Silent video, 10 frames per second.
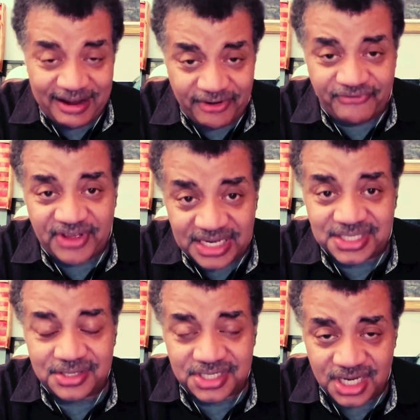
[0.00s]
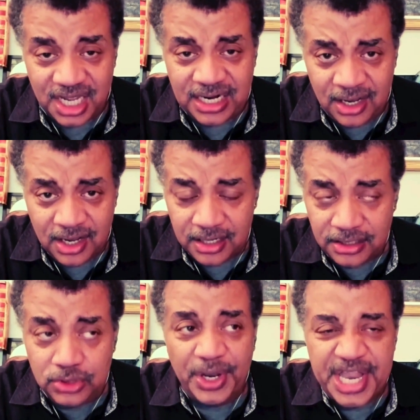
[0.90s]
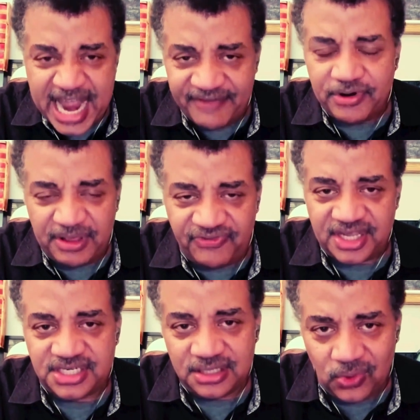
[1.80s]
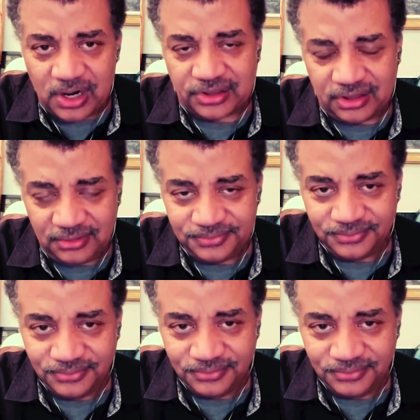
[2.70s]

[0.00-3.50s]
if you were ever facing the sun, you will never be facing north.